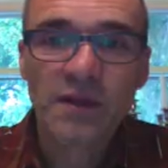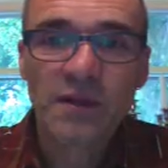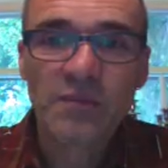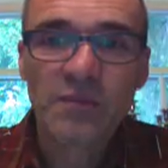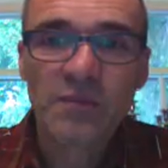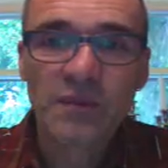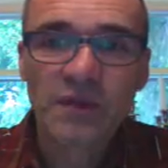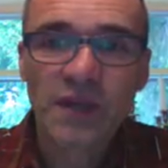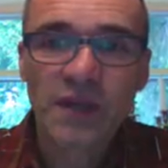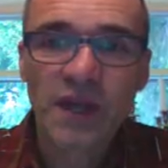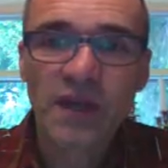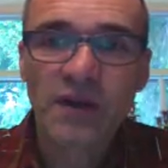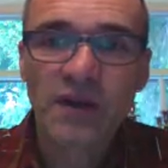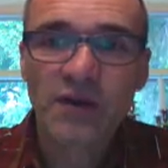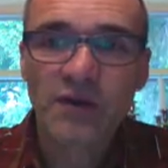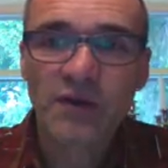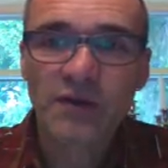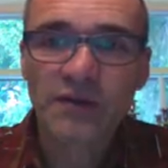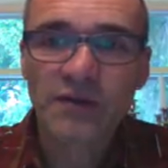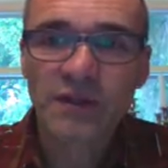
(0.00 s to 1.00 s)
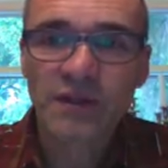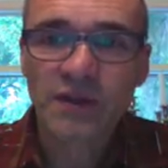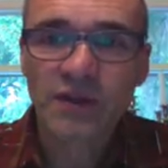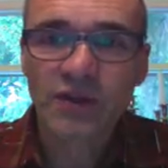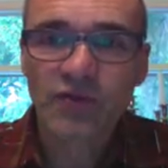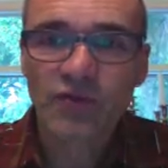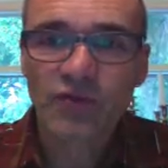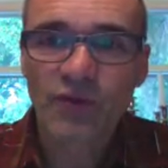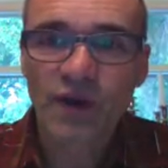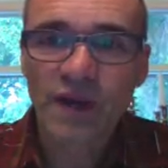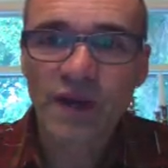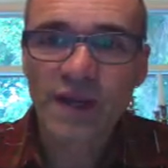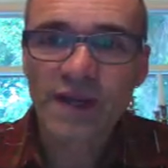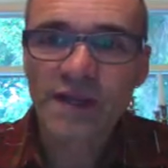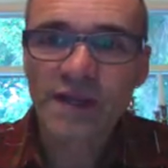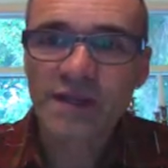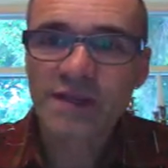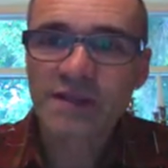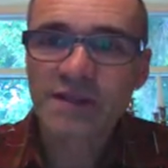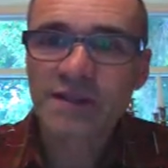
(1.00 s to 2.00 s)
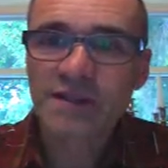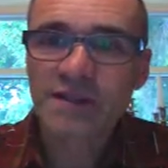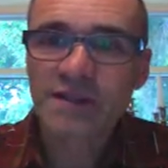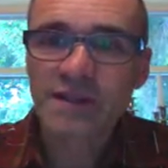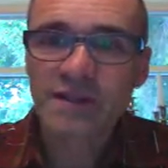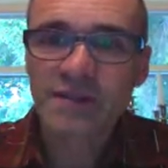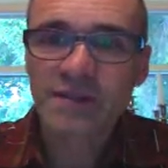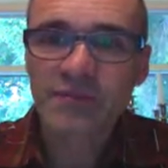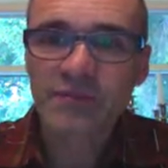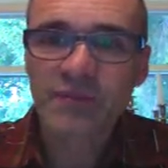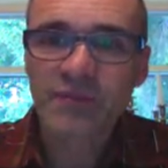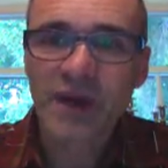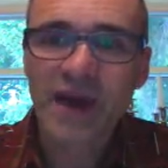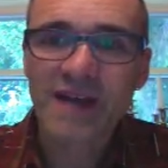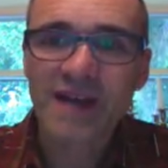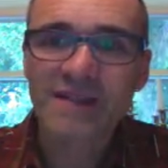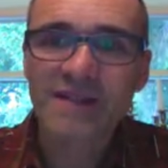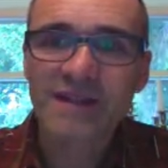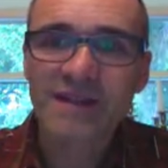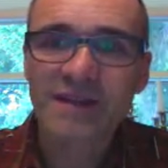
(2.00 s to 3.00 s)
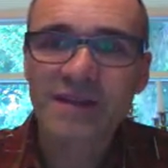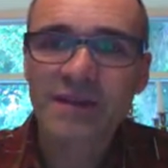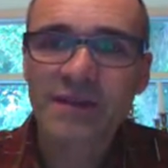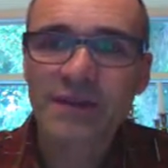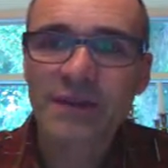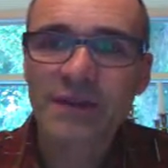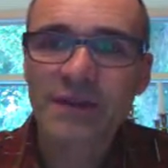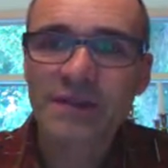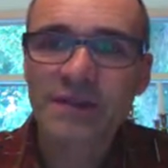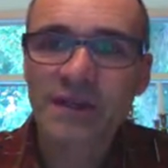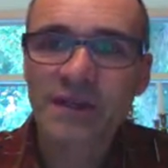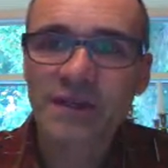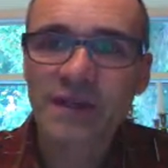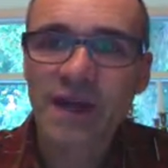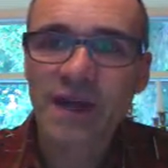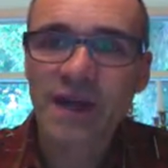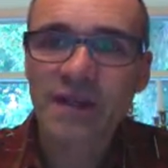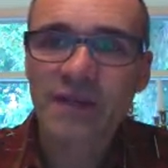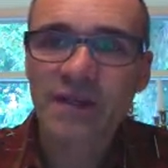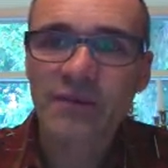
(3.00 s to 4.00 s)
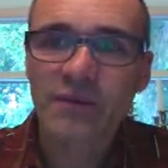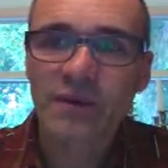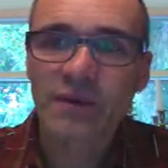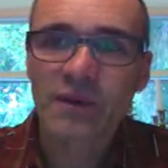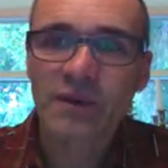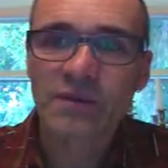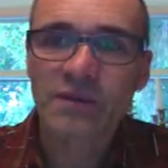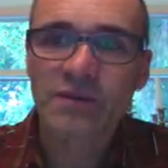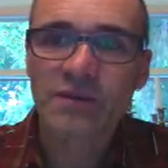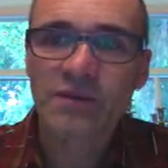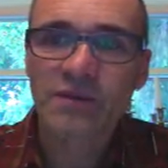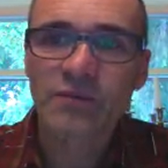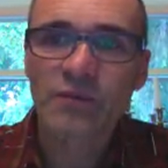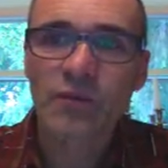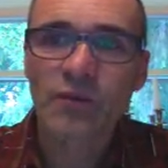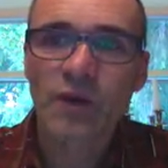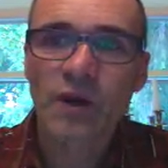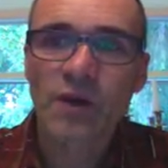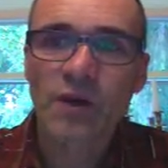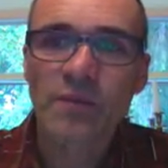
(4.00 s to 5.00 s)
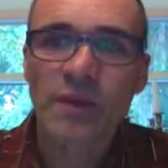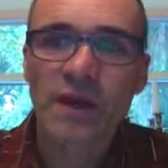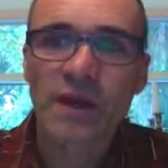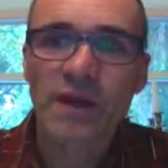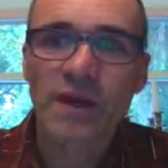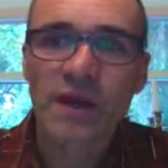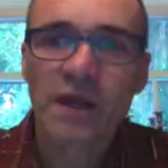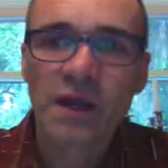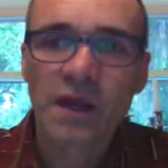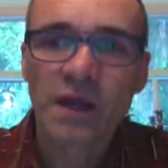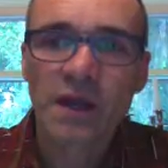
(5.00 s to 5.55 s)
potatoes and the grains and pasta and things like that that we consume quite a bit.